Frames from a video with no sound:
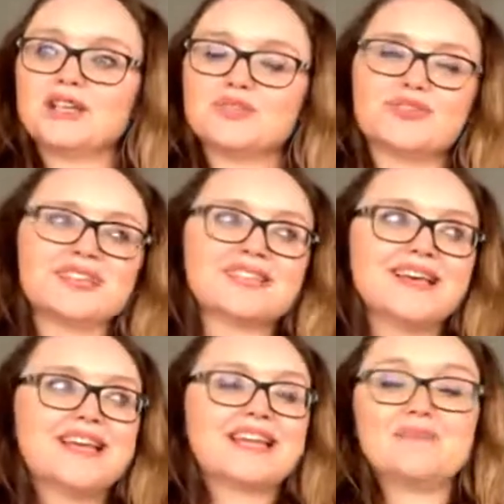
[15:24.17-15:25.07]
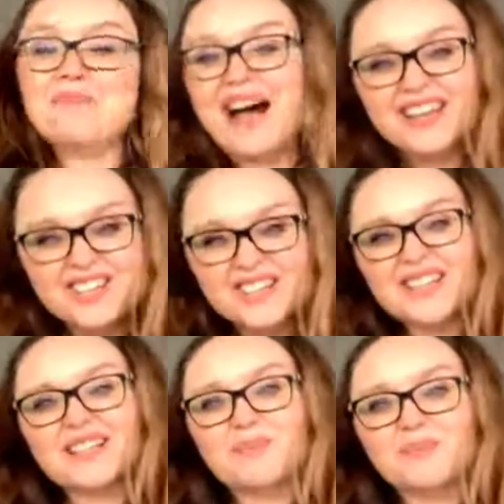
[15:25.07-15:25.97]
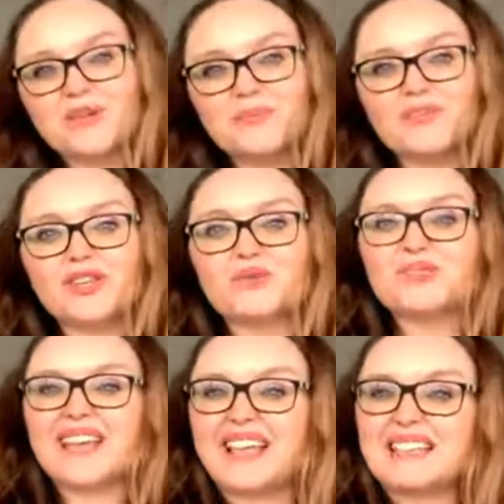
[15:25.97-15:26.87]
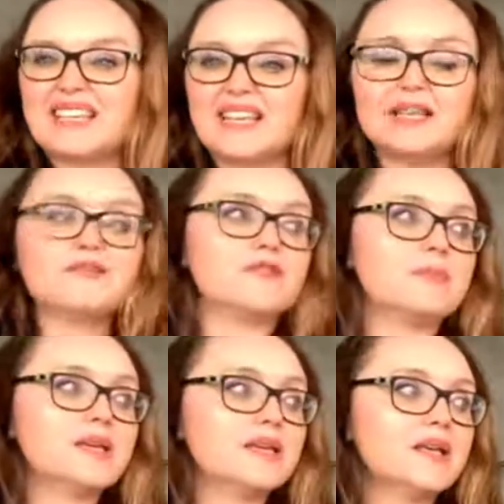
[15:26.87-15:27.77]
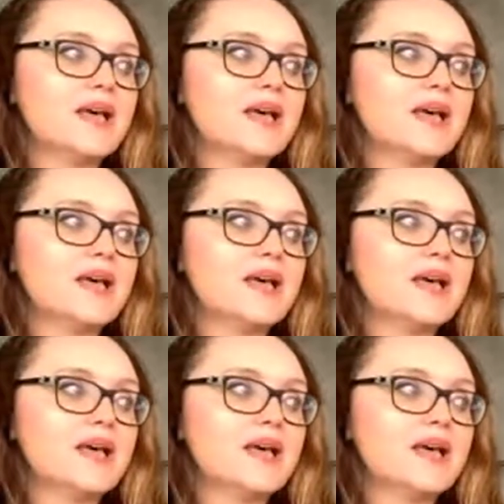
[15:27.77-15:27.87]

So just kind of managing the symptom really goes against the grain for me.